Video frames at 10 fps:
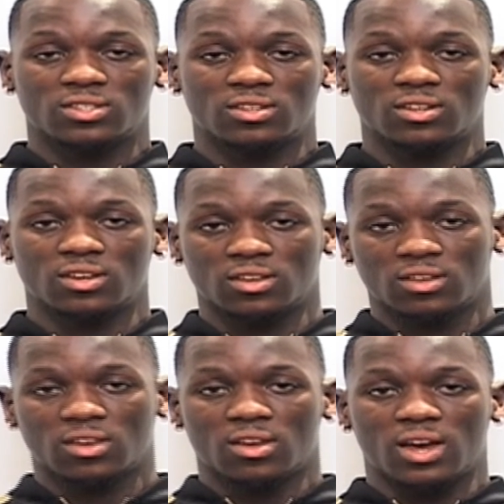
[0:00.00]
in the
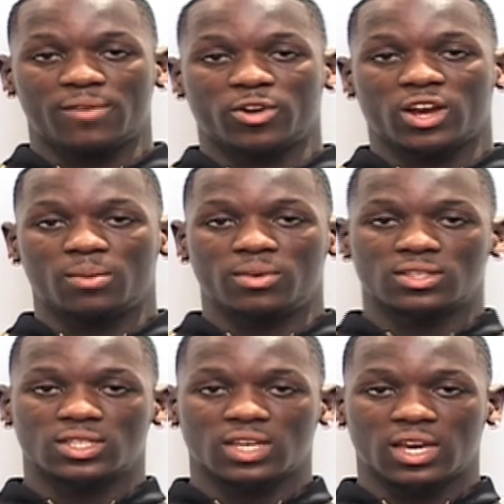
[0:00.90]
Afro-Caribbean
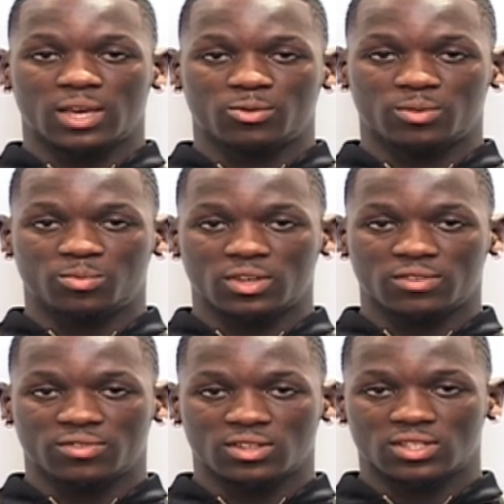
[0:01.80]
society would be
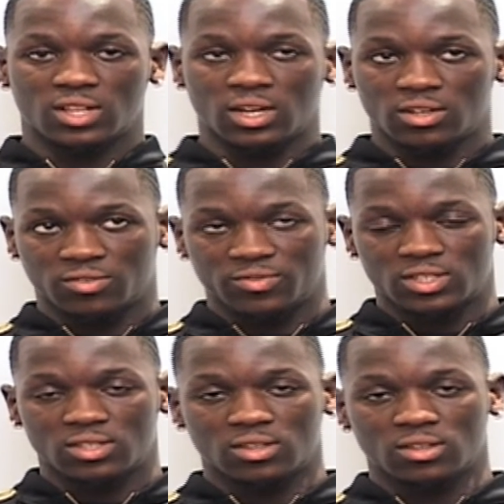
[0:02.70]
things like
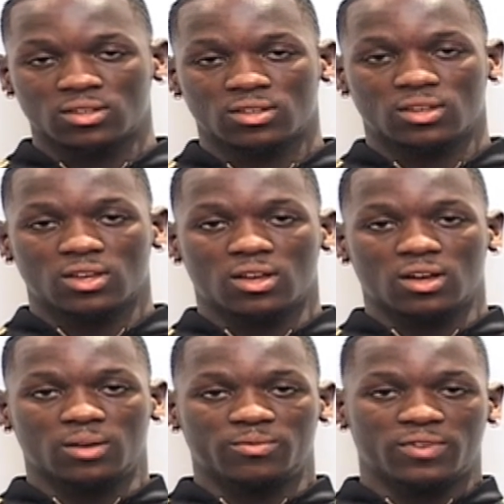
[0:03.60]
obviously
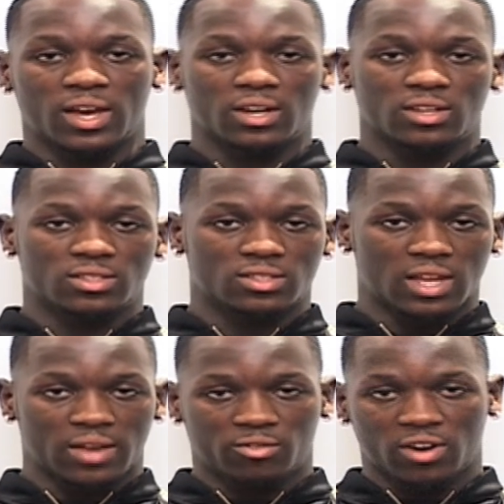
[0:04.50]
um, violence,
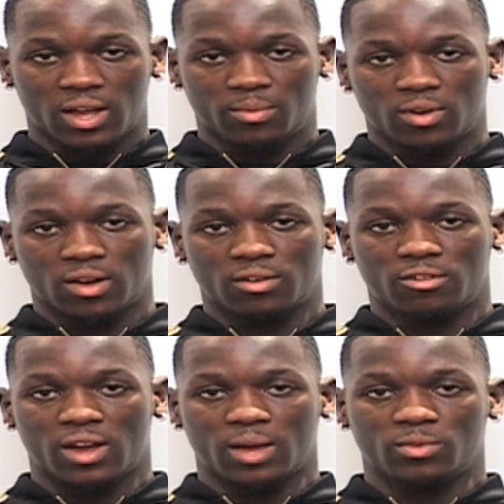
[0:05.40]
knife crime, gun
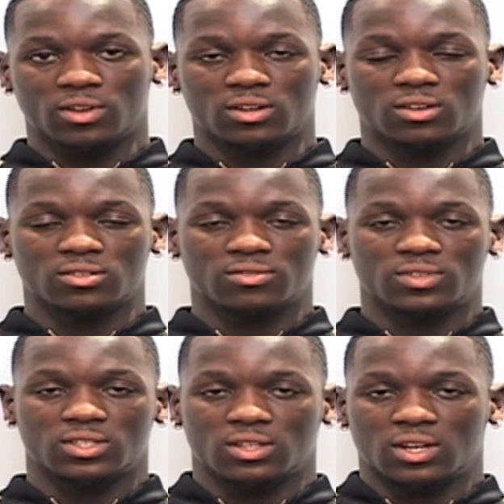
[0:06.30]
crime, and because
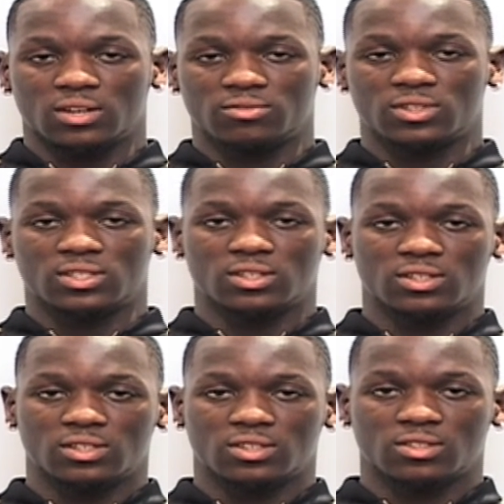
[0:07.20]
obviously like recently
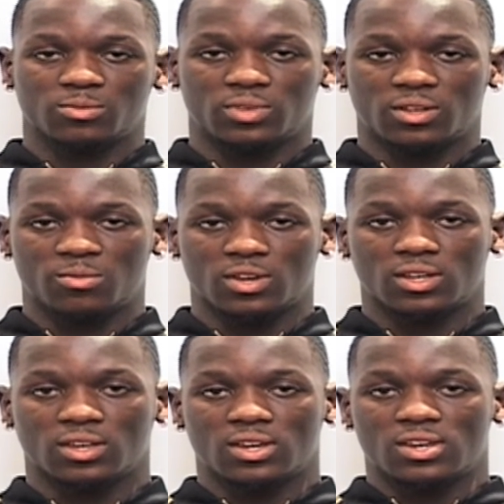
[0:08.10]
it's just been a bit,
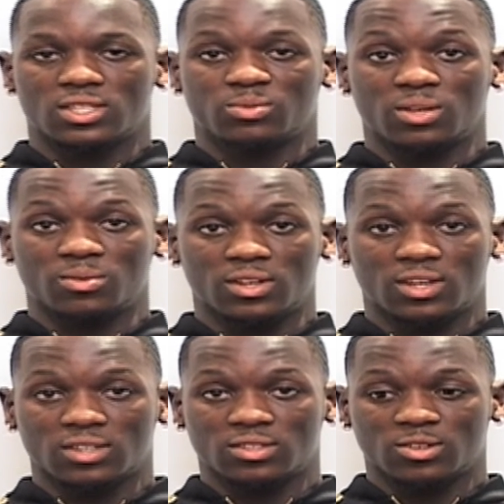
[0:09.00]
it's been a bit
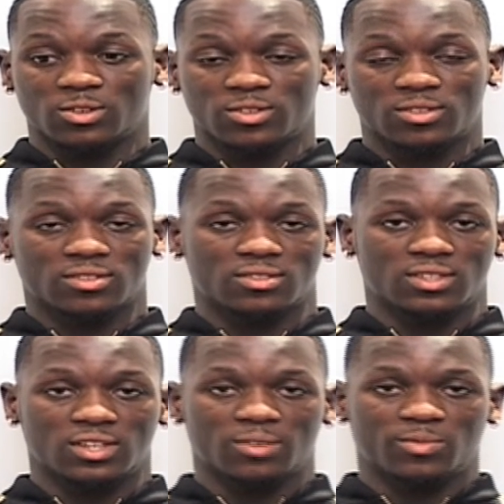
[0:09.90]
nuts. So
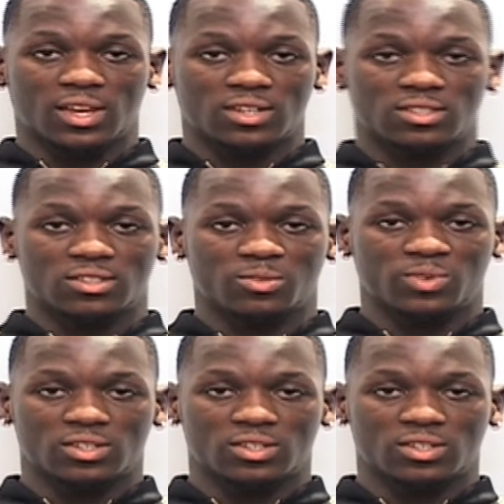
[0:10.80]
yeah, man, that just needs to be